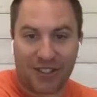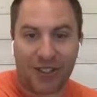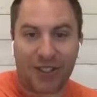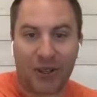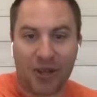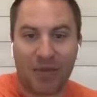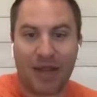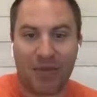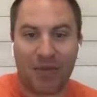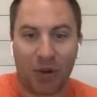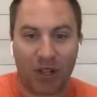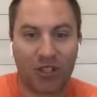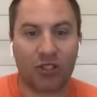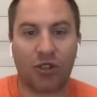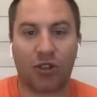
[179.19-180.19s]
You know what I mean?
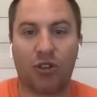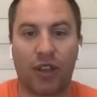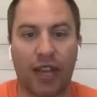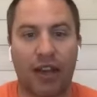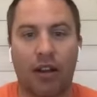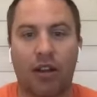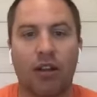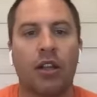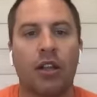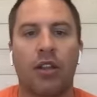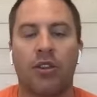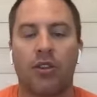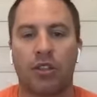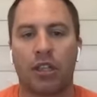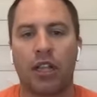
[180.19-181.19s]
Once they're there,
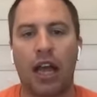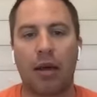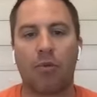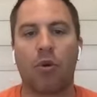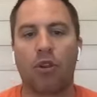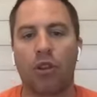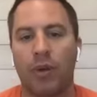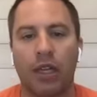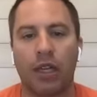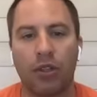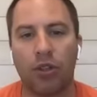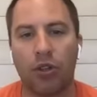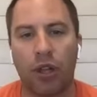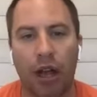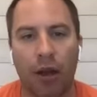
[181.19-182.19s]
there's a lot more that we can
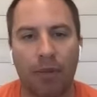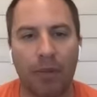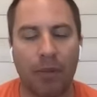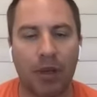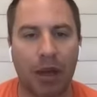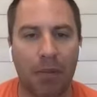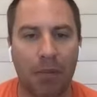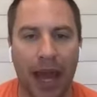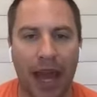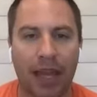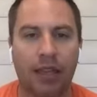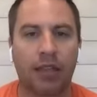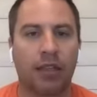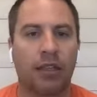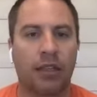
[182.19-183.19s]
do to help them come back,
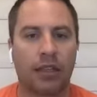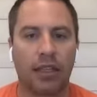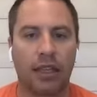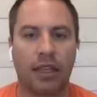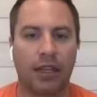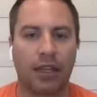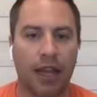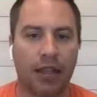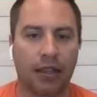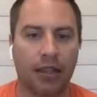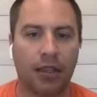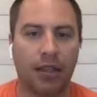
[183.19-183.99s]
get connected,